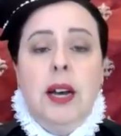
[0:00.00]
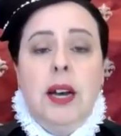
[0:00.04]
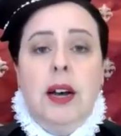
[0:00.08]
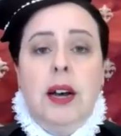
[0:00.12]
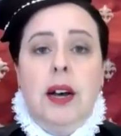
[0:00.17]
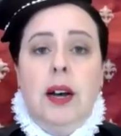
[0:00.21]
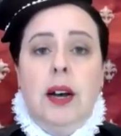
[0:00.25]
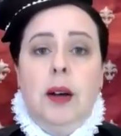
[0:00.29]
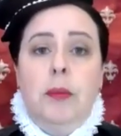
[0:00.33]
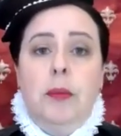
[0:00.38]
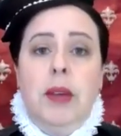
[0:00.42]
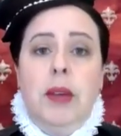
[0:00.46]

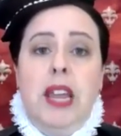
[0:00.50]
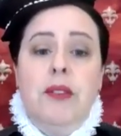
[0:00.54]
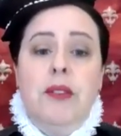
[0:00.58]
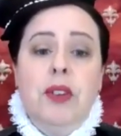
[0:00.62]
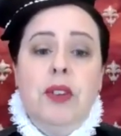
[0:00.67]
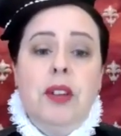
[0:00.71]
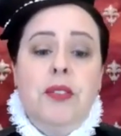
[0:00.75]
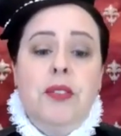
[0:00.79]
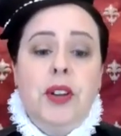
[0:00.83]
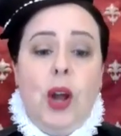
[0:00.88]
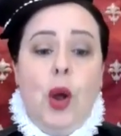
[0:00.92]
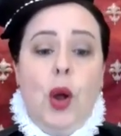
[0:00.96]
Even
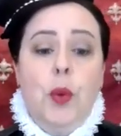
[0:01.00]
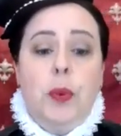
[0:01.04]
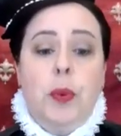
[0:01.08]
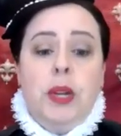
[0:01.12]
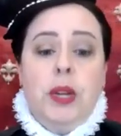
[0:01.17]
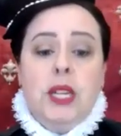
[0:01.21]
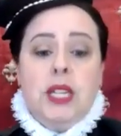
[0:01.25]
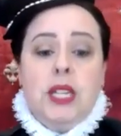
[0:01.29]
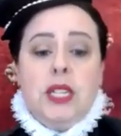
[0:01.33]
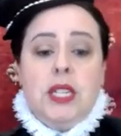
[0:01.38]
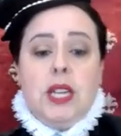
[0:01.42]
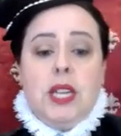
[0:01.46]
if it
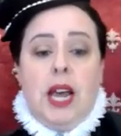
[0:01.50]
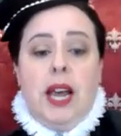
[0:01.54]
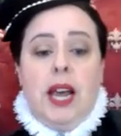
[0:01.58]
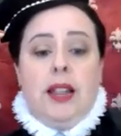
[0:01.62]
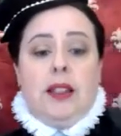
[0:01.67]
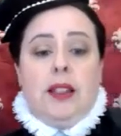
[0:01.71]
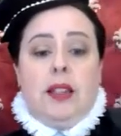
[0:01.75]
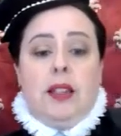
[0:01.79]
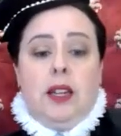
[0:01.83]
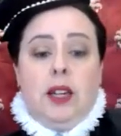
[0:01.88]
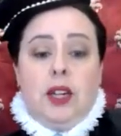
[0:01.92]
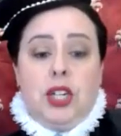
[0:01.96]
opens at
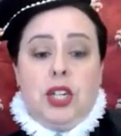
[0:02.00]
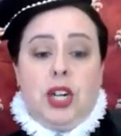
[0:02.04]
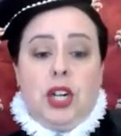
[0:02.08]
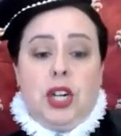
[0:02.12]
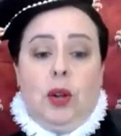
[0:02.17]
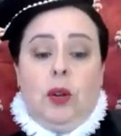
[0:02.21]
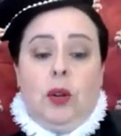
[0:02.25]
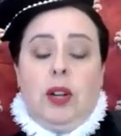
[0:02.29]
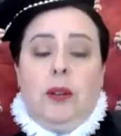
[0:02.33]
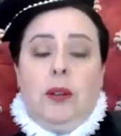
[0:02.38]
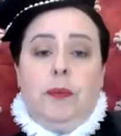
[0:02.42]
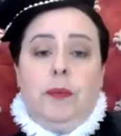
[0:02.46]
the
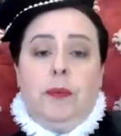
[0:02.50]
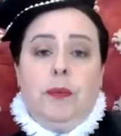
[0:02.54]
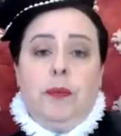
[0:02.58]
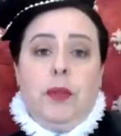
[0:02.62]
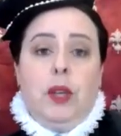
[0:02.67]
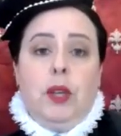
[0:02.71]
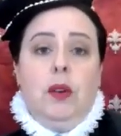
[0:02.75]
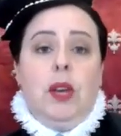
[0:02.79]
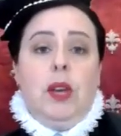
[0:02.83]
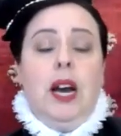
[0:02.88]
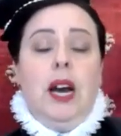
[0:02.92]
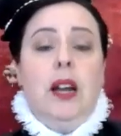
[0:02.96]
shoulder,
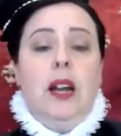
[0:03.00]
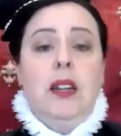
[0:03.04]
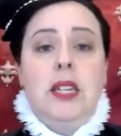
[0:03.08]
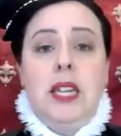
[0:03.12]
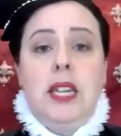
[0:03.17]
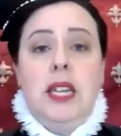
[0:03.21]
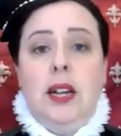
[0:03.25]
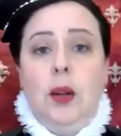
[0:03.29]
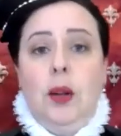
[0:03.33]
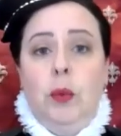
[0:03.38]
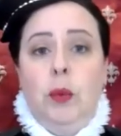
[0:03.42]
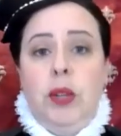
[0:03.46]
you can't
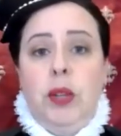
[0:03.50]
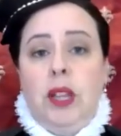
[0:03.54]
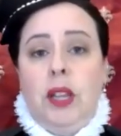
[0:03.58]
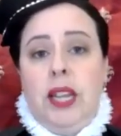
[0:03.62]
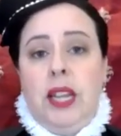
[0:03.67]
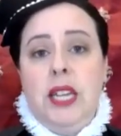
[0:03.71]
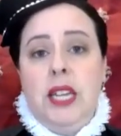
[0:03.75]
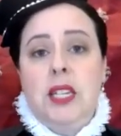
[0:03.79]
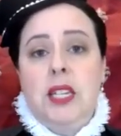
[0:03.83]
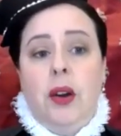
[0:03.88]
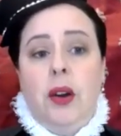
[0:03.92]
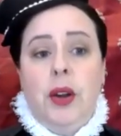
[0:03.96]
tell whether
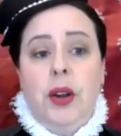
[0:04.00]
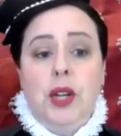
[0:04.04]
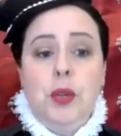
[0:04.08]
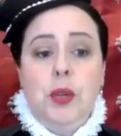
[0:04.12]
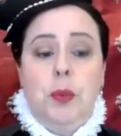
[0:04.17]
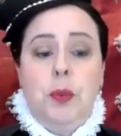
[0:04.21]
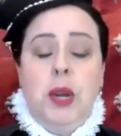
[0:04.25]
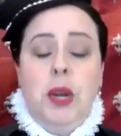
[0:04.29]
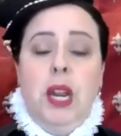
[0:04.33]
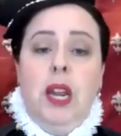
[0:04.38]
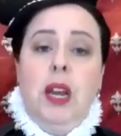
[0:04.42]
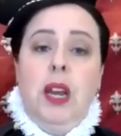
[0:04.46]
that's going to
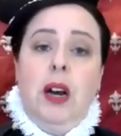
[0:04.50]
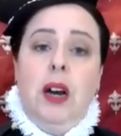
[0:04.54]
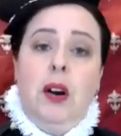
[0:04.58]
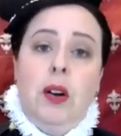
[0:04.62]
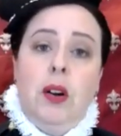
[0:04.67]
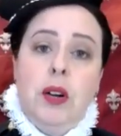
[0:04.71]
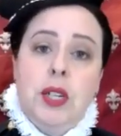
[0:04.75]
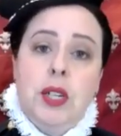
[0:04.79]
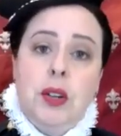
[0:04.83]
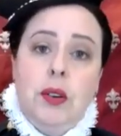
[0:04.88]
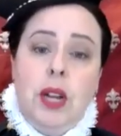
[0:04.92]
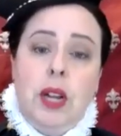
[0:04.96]
be a
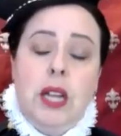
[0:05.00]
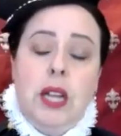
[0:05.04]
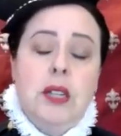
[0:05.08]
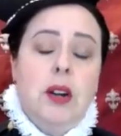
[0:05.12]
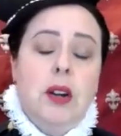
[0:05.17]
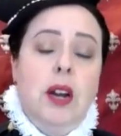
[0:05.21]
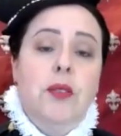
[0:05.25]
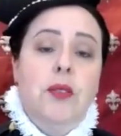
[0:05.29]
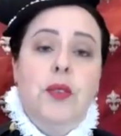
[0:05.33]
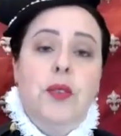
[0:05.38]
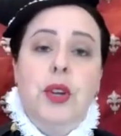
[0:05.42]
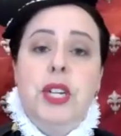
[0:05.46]

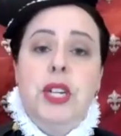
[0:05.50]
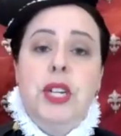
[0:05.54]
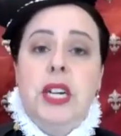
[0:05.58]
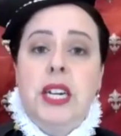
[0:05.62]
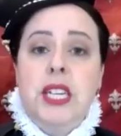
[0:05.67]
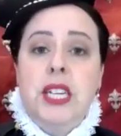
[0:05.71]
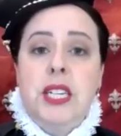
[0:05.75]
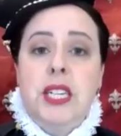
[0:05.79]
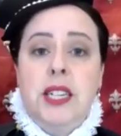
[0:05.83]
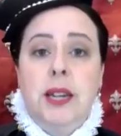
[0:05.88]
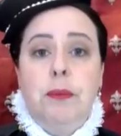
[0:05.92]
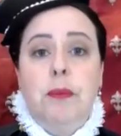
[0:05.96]
a vertically
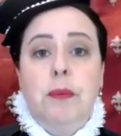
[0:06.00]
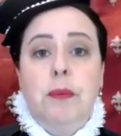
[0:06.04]
slit